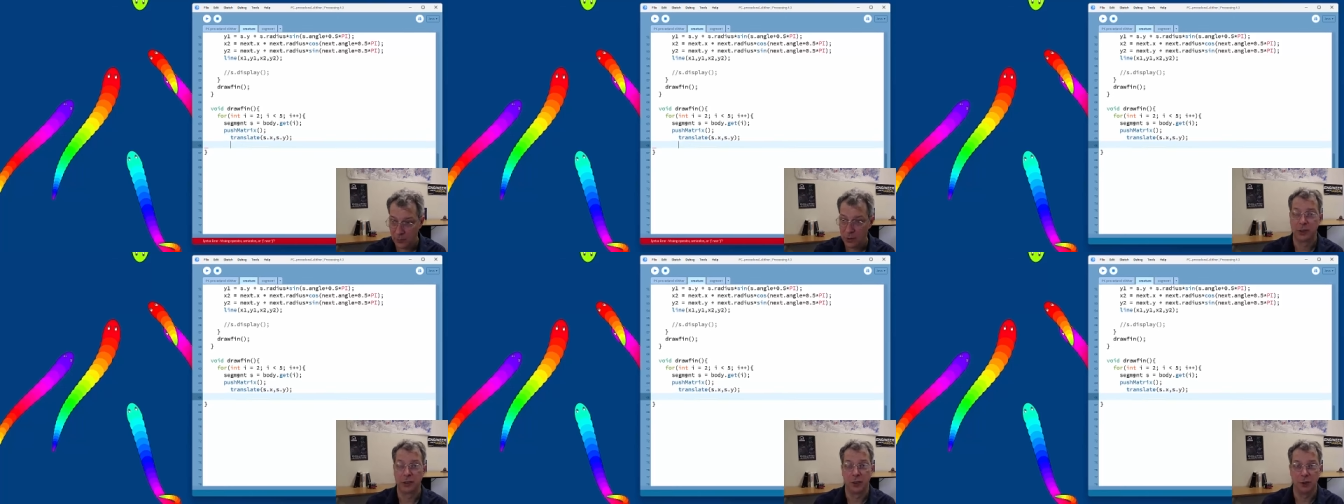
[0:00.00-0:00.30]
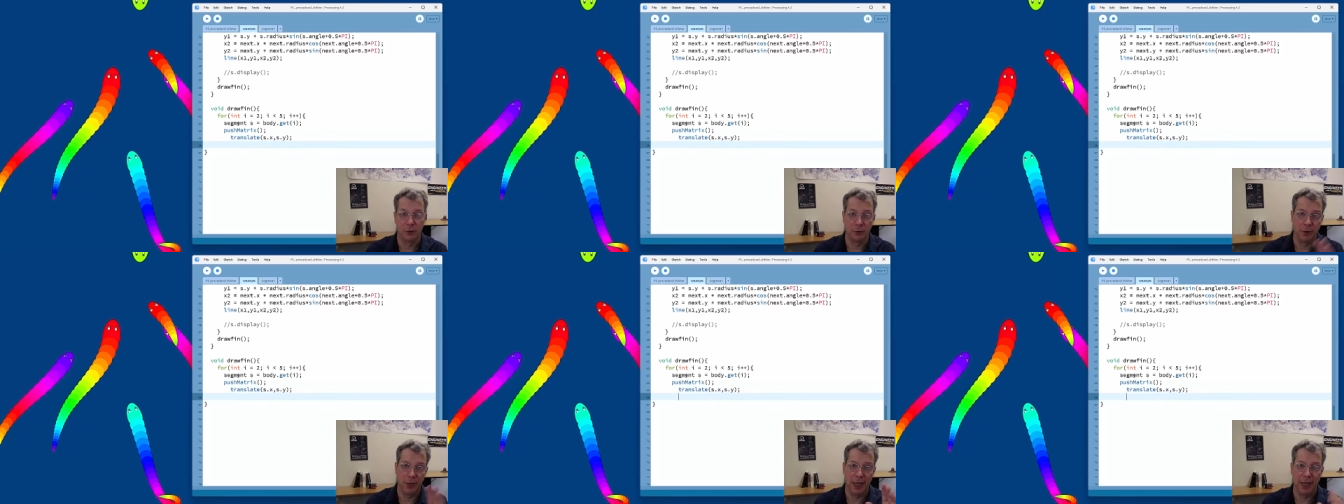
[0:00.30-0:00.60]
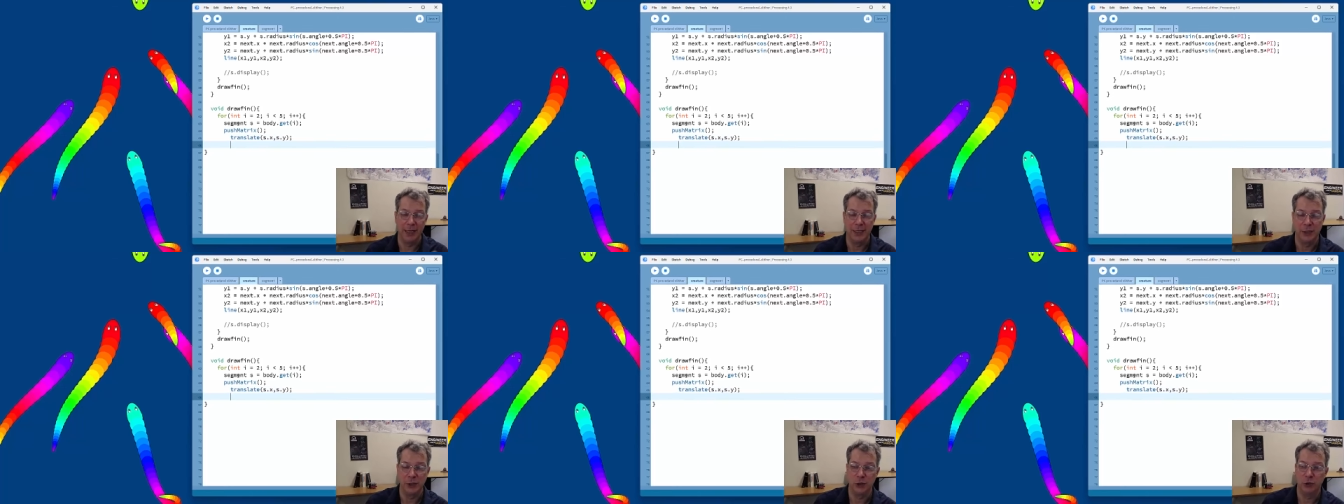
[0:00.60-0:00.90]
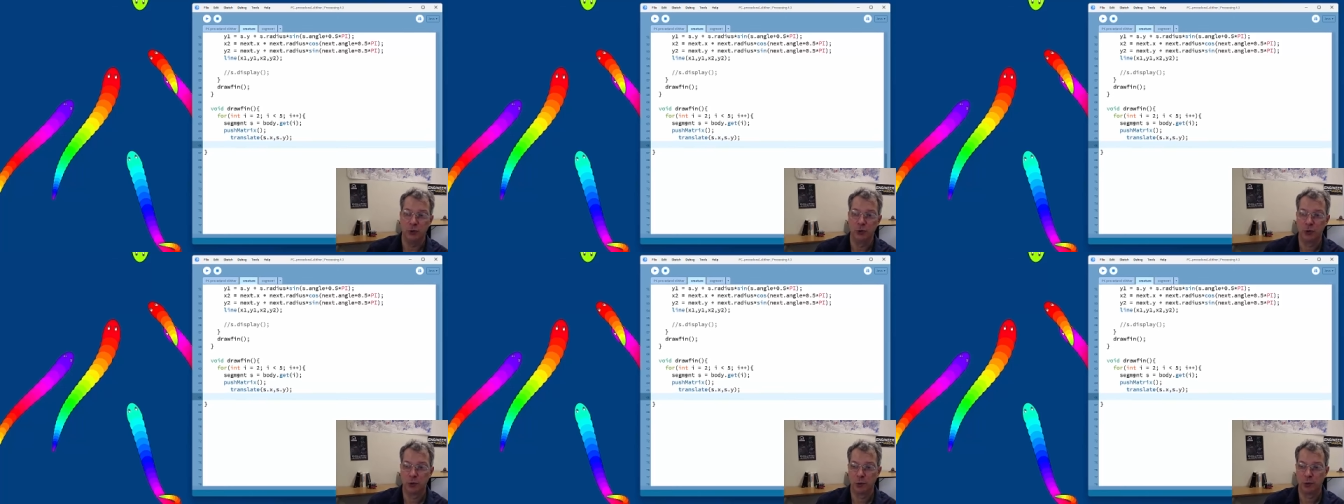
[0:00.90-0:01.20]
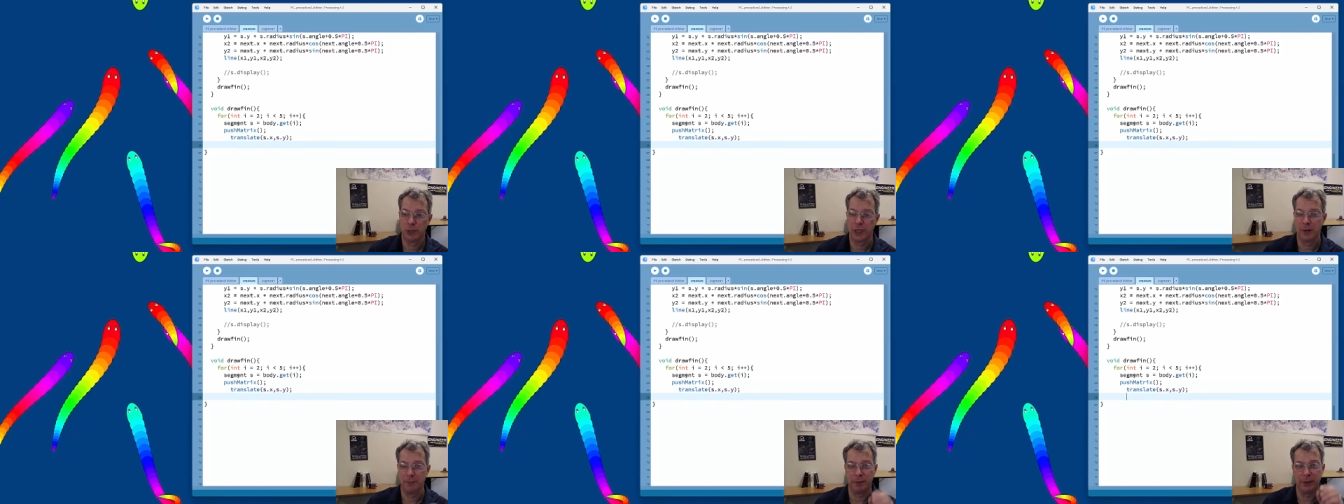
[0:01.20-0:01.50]
So as
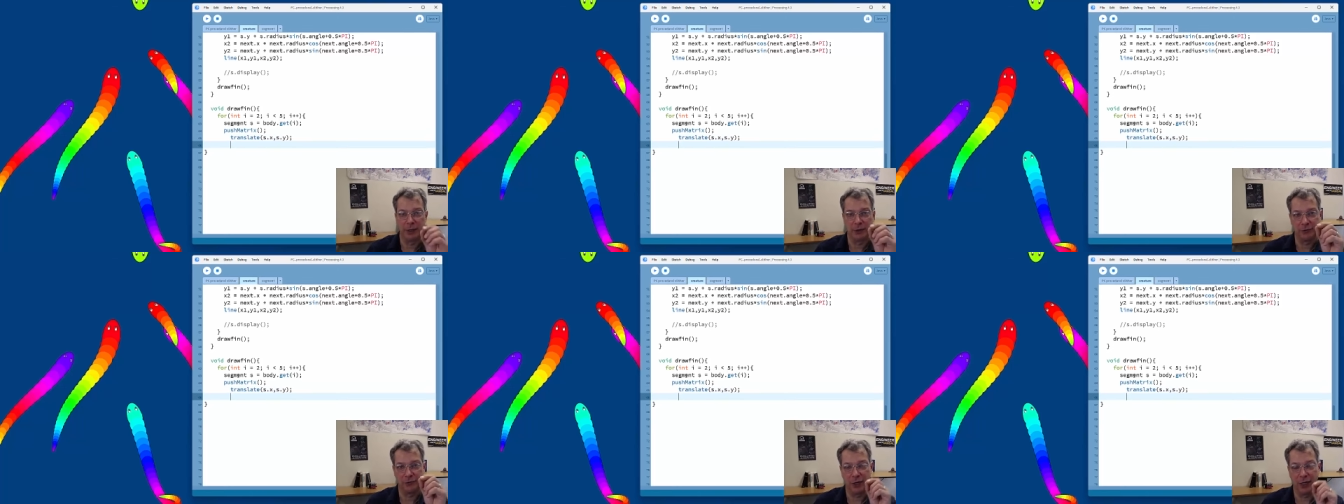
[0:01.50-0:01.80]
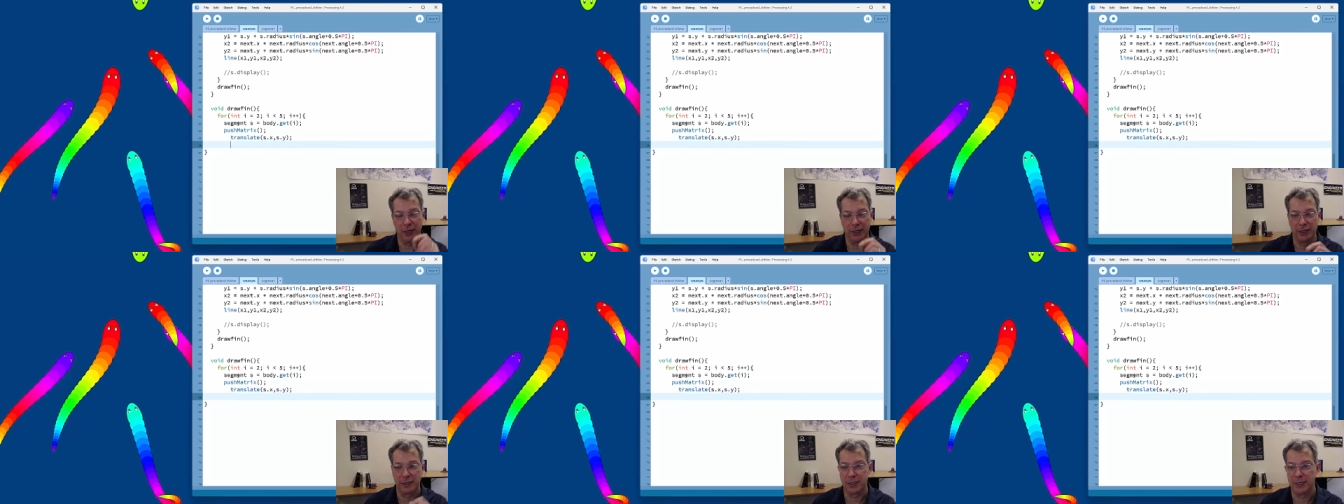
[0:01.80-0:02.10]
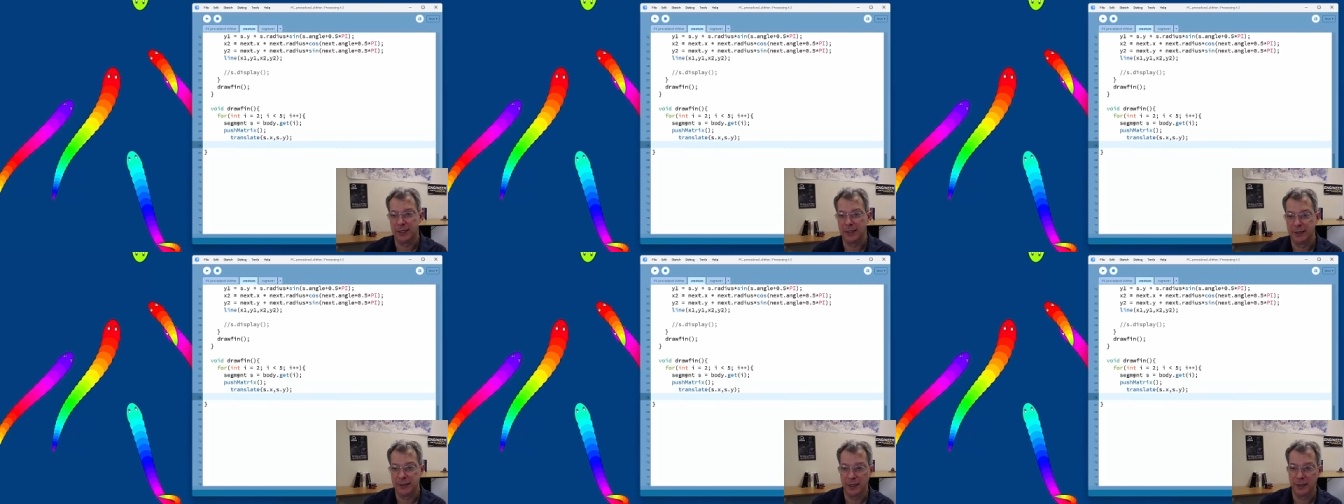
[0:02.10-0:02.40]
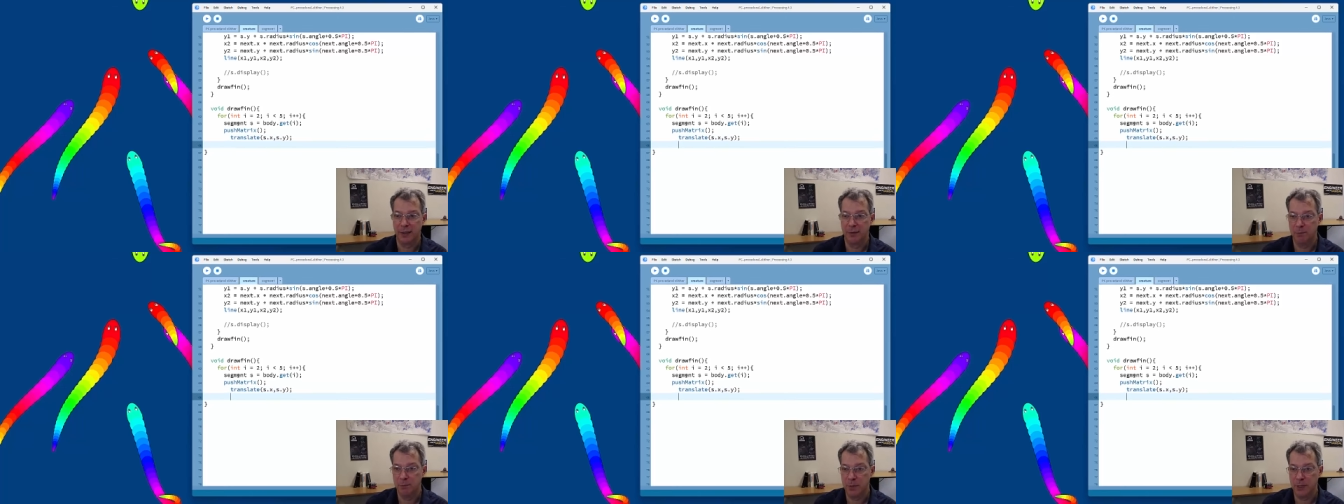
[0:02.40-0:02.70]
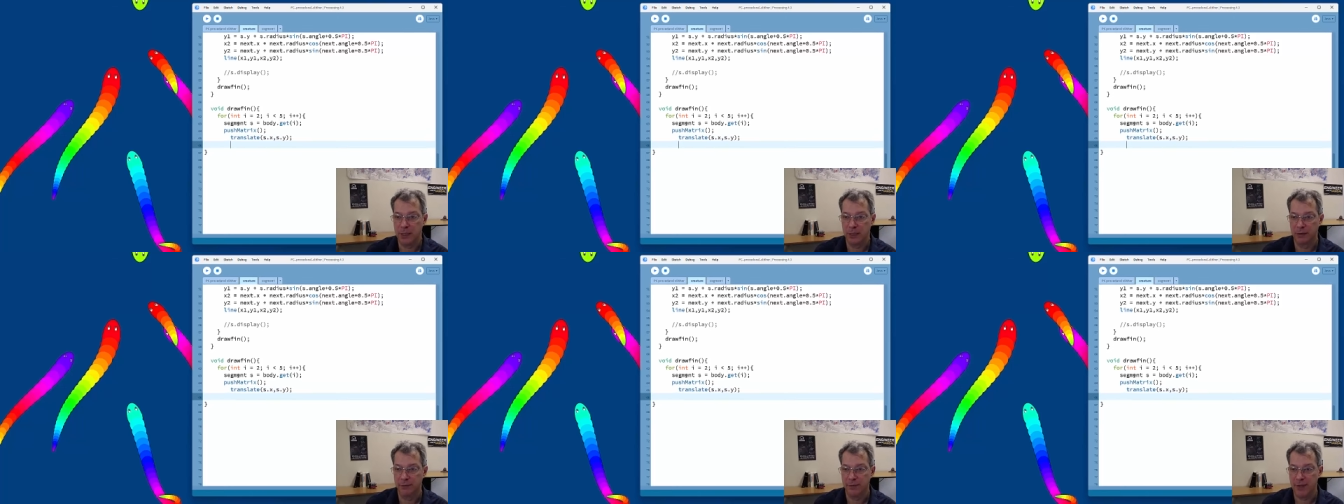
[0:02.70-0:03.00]
usual, I'm going to translate to the
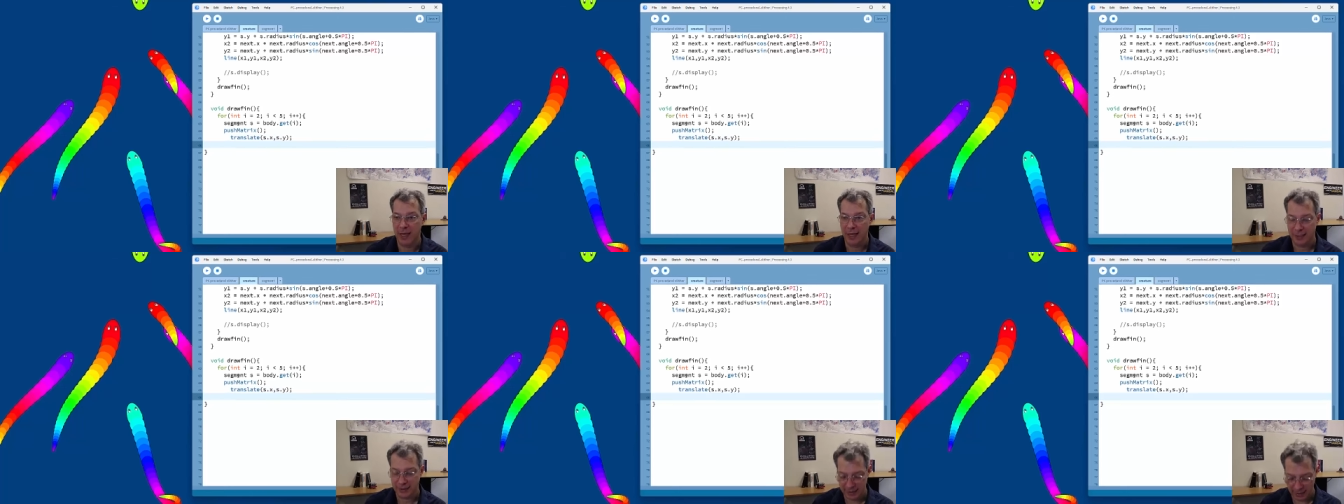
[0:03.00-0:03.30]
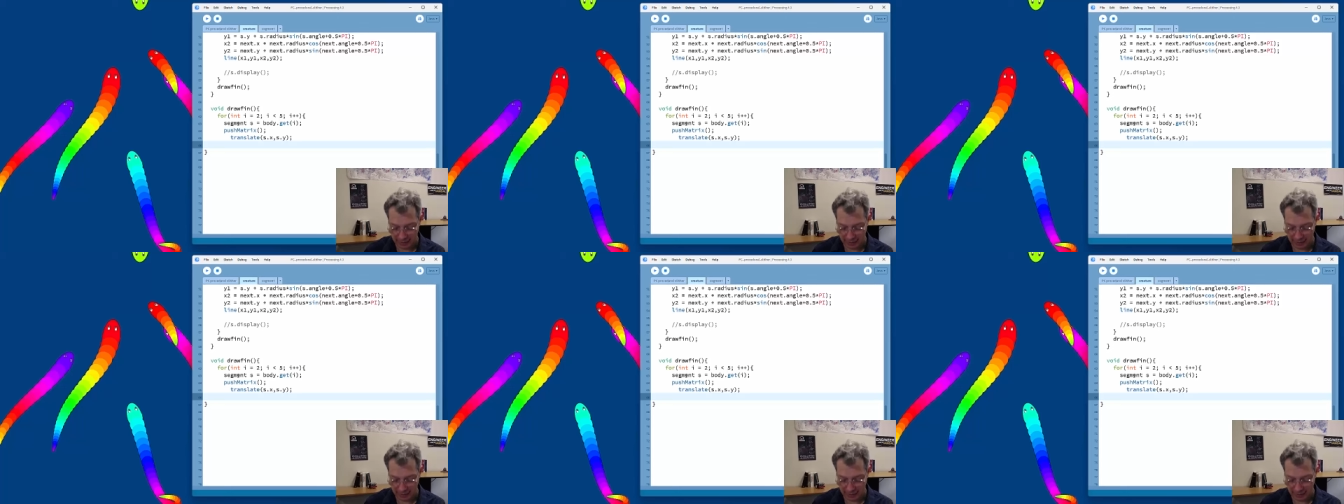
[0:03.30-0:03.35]
middle of that